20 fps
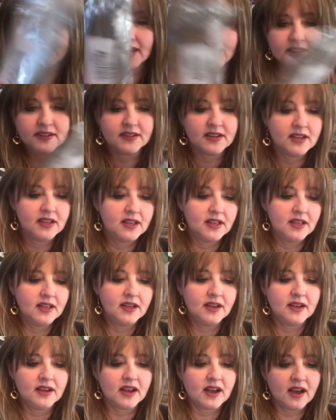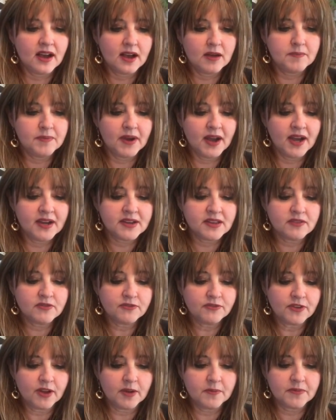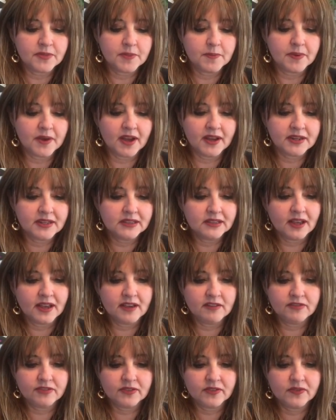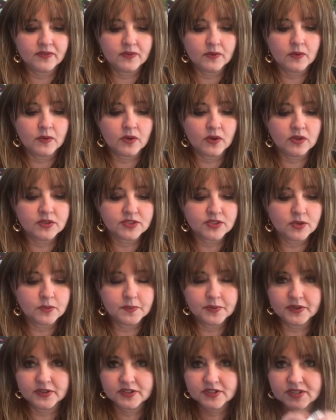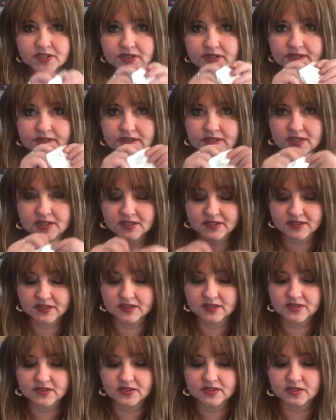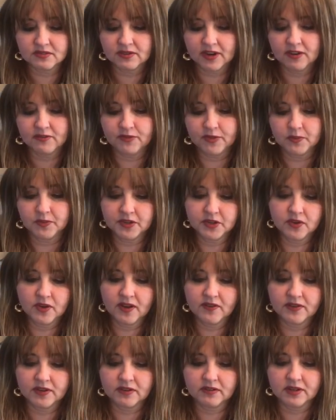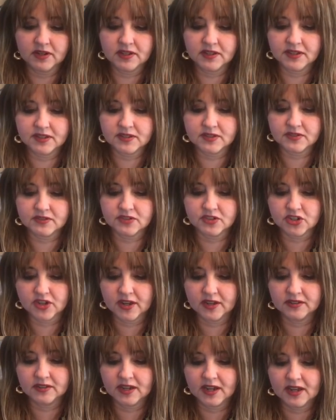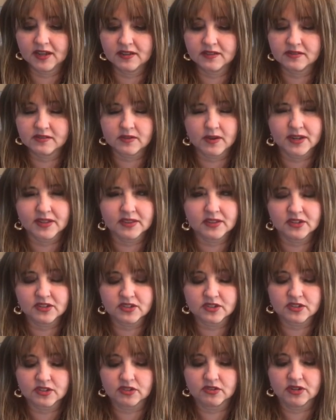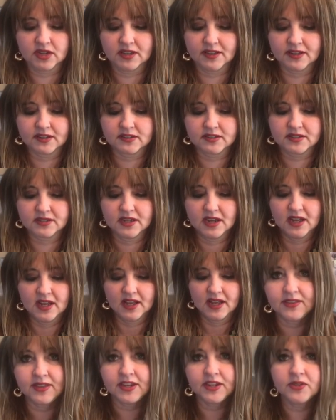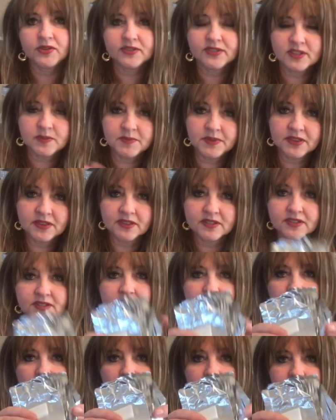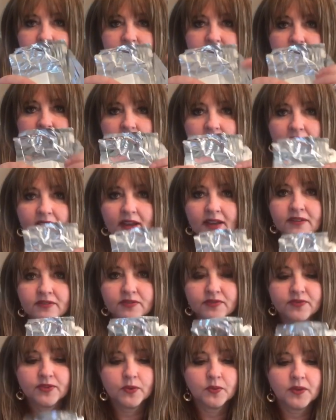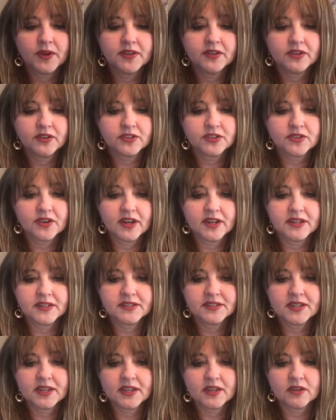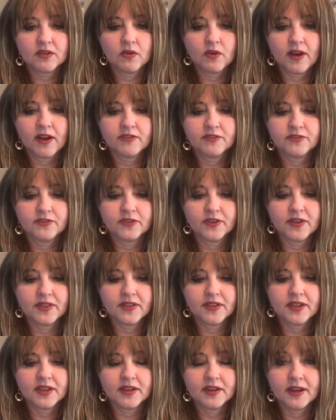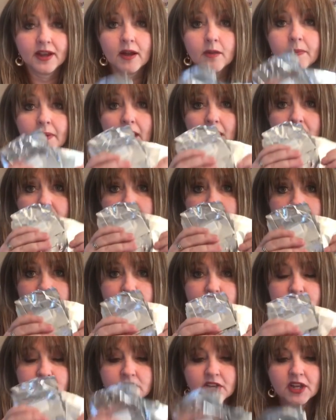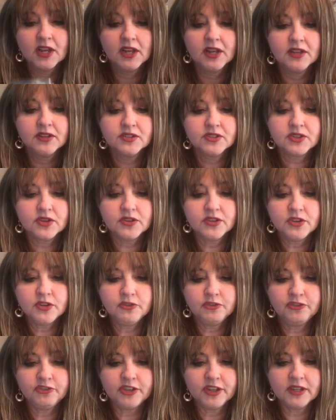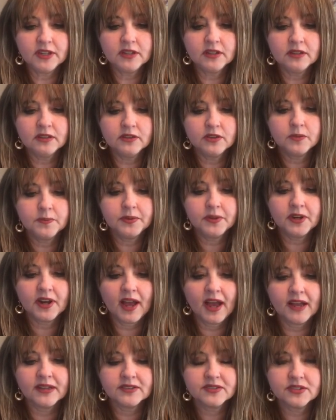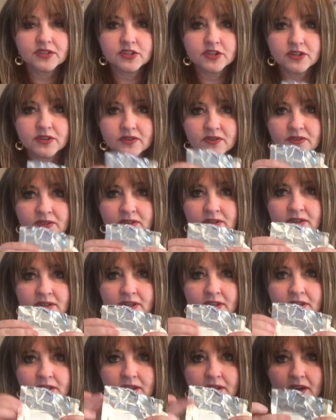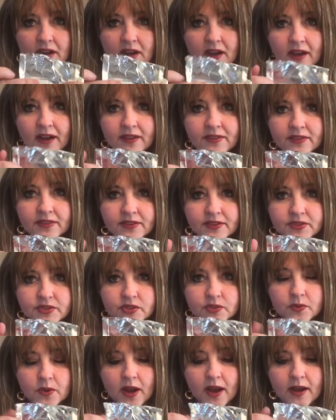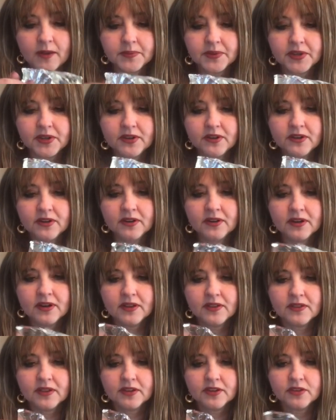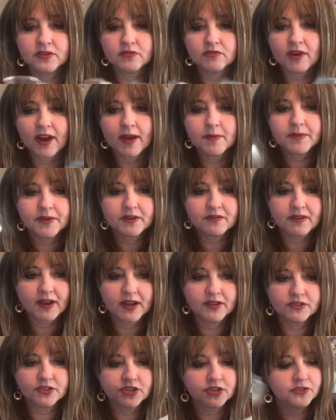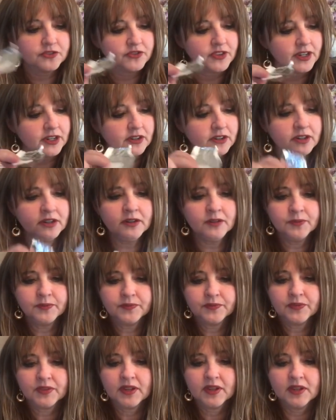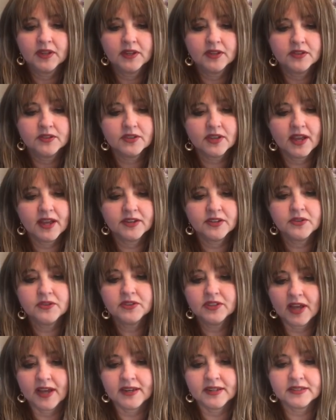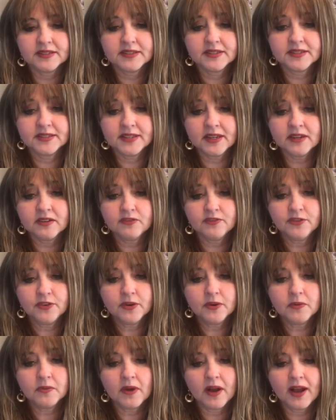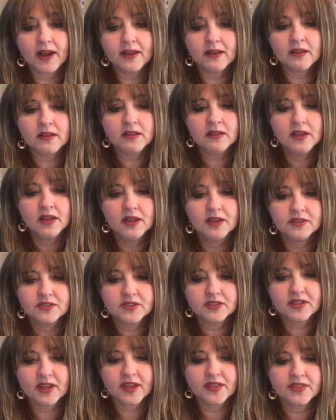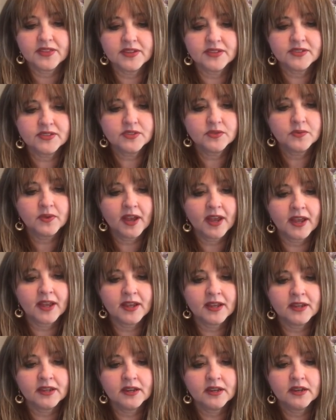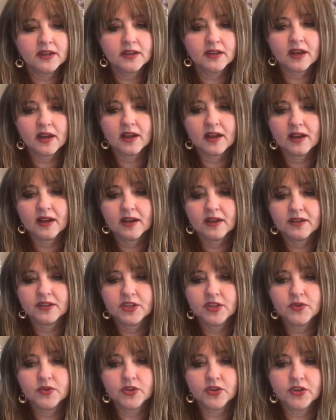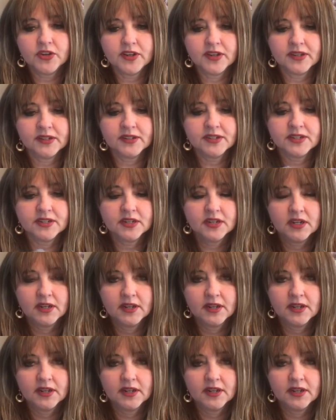And Bonnie from the Bonnie Life also purchases these. And this is great for when you have acrylics or gel nails. And I think just acrylics. They use them in the salons a lot for when you're trying to take off the nail polish. So you put acetone on the swab here, and then you wrap it around your finger and you let it sit for a while so that this way you could